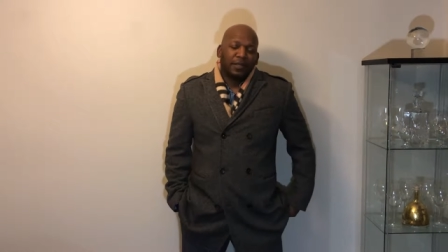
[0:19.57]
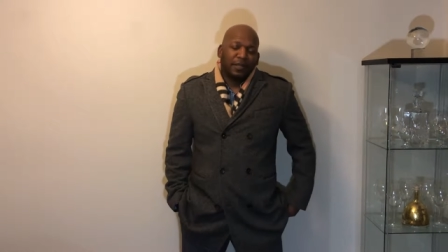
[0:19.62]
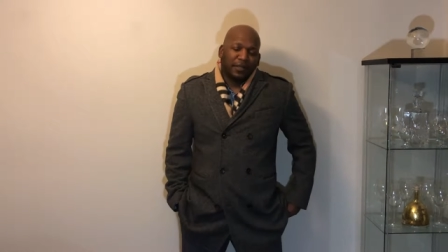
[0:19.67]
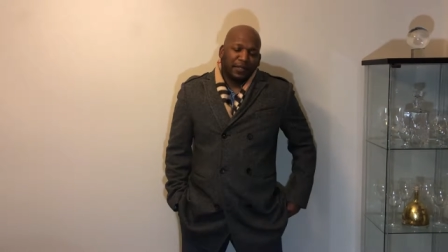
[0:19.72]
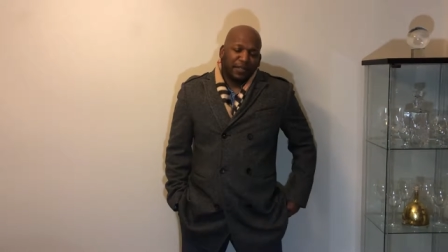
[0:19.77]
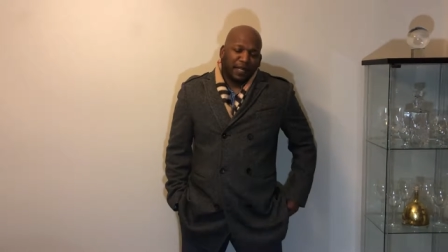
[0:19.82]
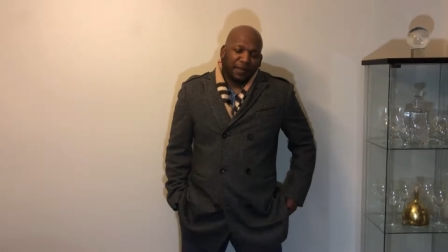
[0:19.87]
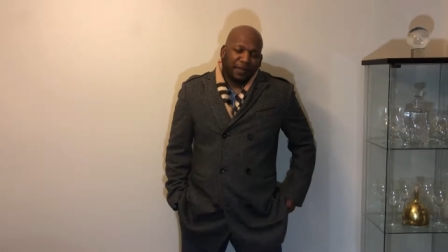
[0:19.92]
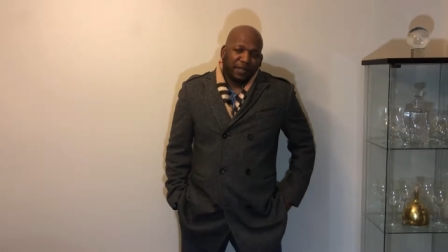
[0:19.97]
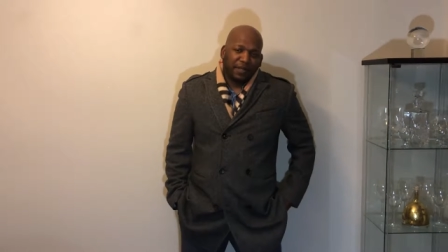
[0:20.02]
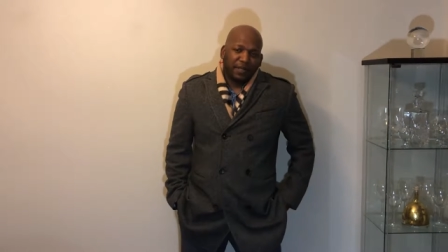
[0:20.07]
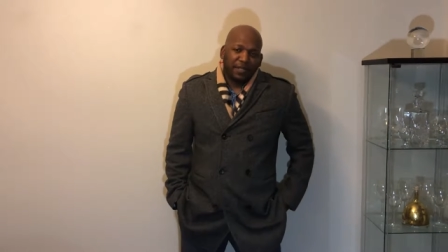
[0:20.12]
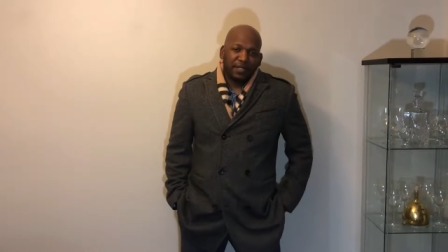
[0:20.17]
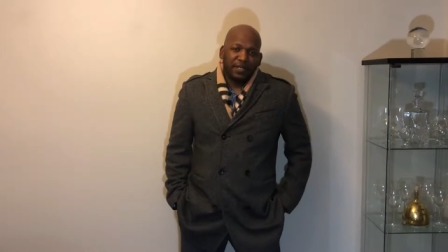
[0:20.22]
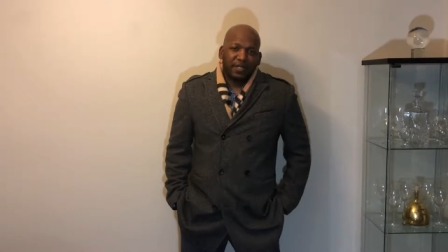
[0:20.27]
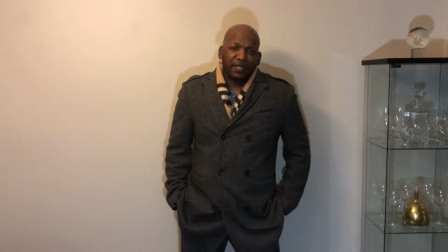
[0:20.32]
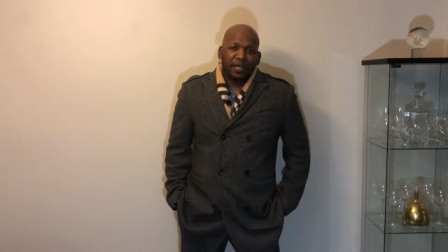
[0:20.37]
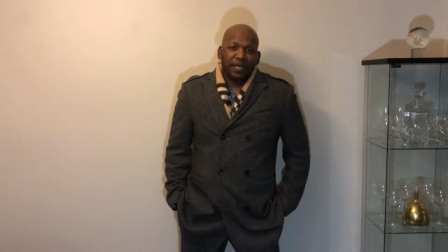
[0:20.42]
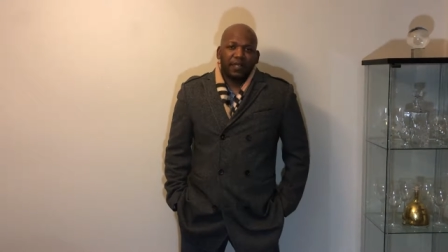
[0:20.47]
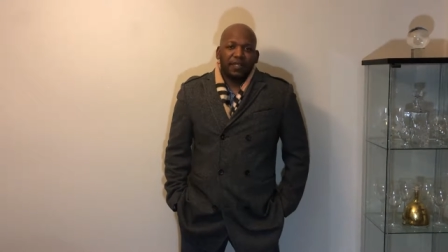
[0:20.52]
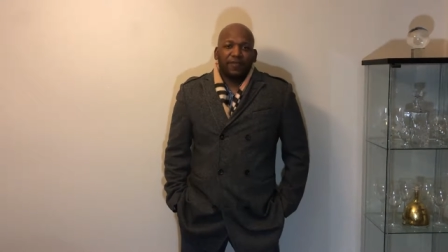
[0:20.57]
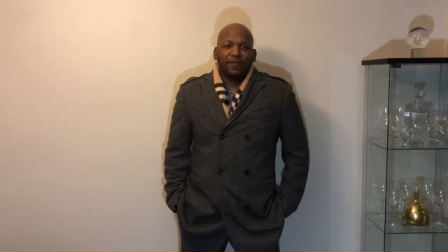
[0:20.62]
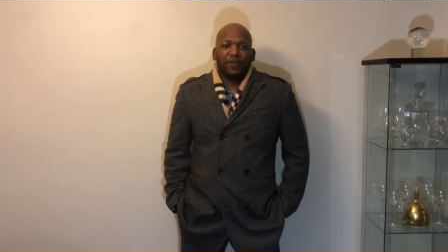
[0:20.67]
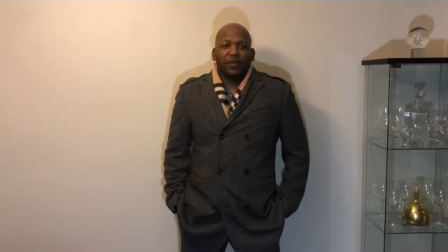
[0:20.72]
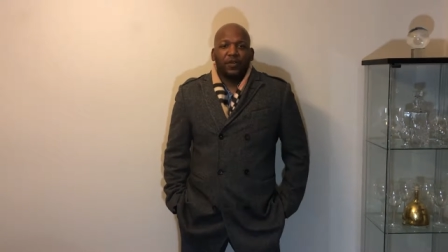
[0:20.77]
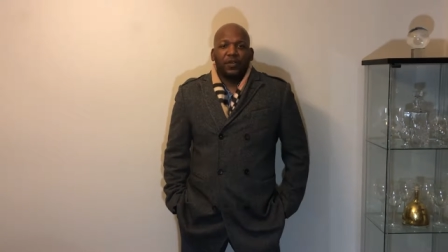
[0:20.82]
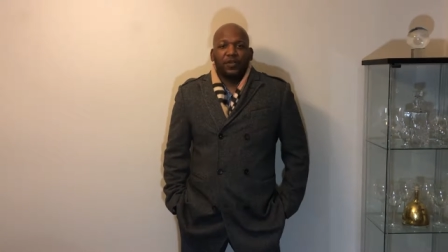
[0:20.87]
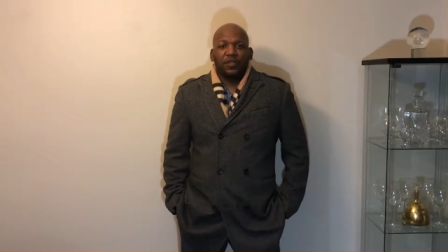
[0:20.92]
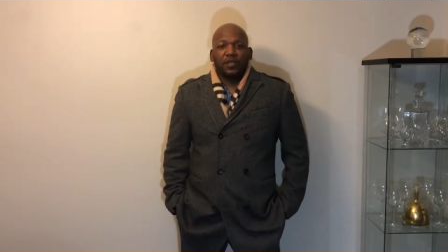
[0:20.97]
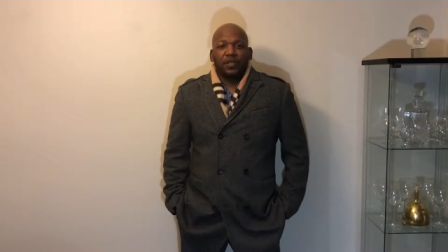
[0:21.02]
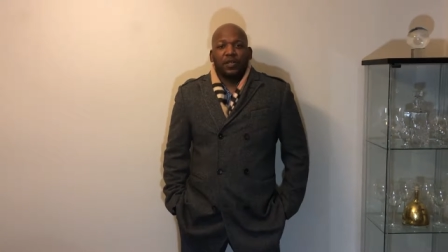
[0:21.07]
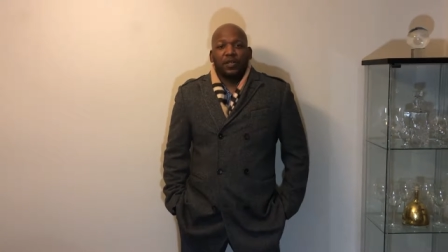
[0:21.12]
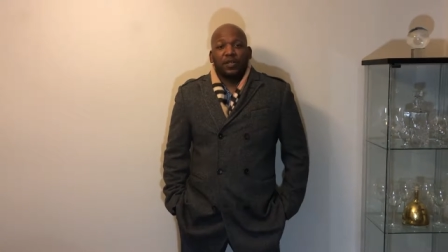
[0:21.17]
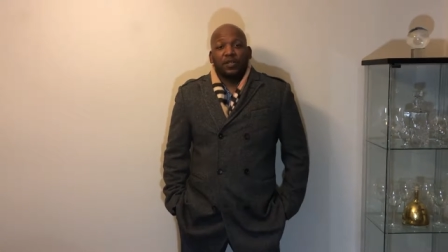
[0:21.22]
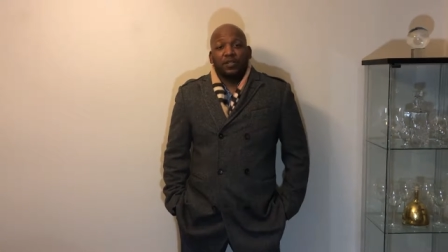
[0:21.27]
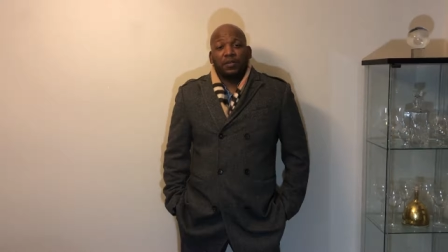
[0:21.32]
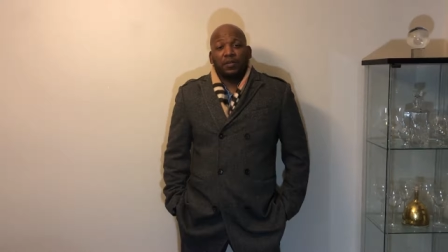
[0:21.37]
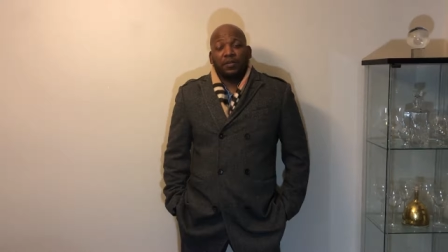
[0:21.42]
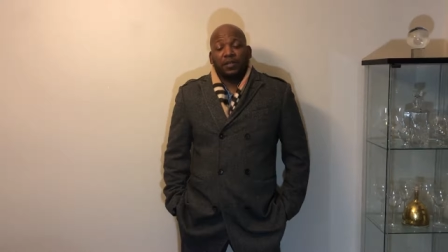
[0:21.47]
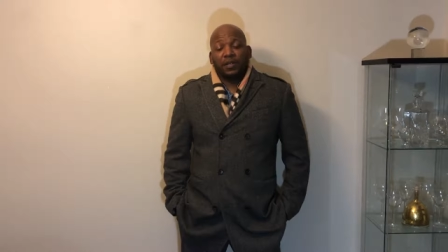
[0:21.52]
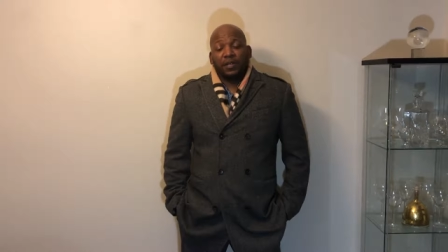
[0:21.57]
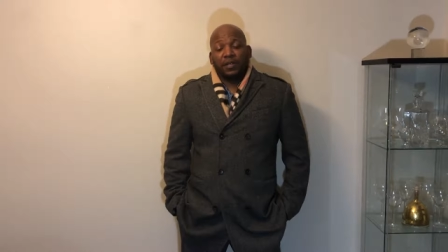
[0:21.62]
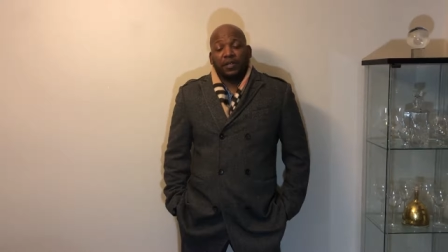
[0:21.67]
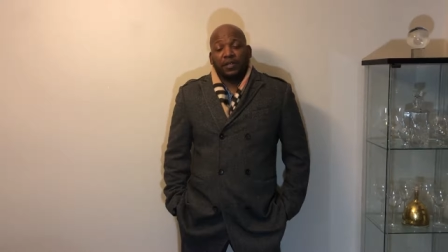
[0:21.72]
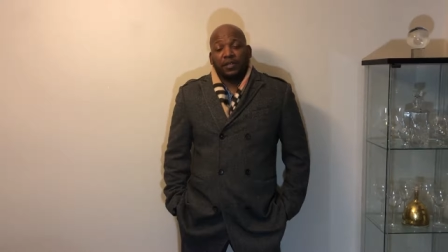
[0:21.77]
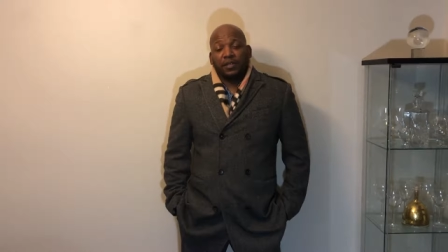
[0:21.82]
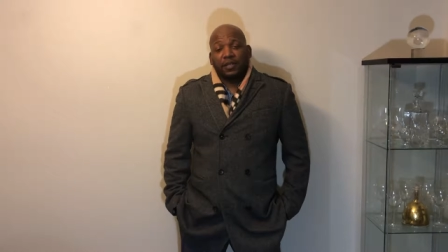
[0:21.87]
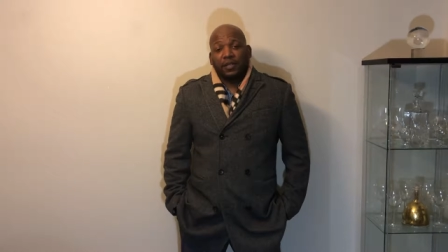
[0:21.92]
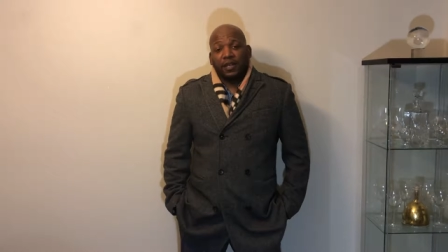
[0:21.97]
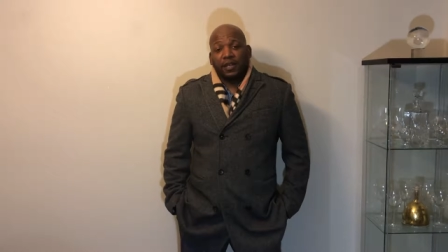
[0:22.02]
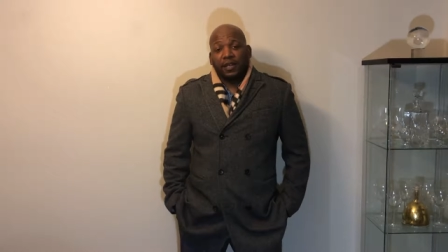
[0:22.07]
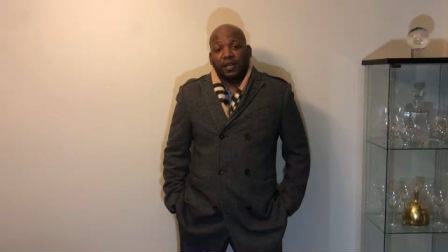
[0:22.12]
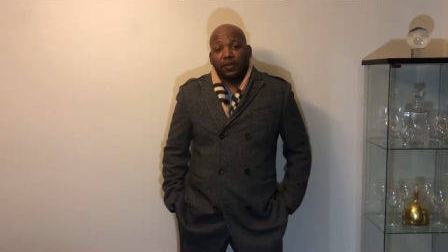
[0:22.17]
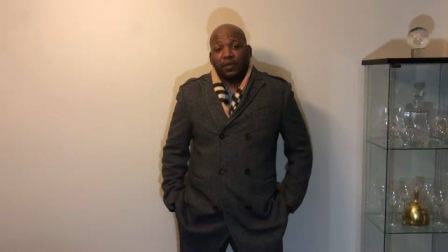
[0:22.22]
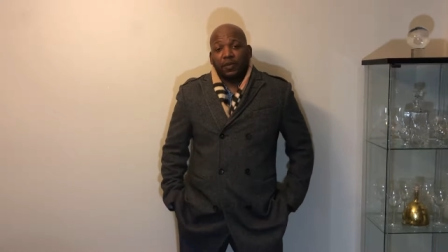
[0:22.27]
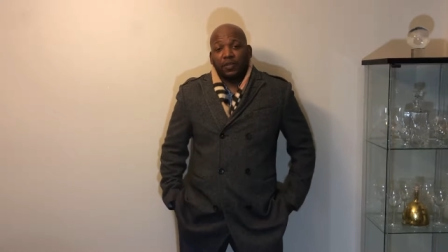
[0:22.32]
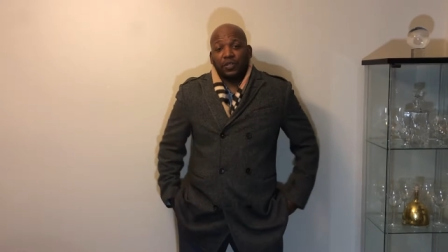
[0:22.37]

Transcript: So that being said, let's focus on some things today.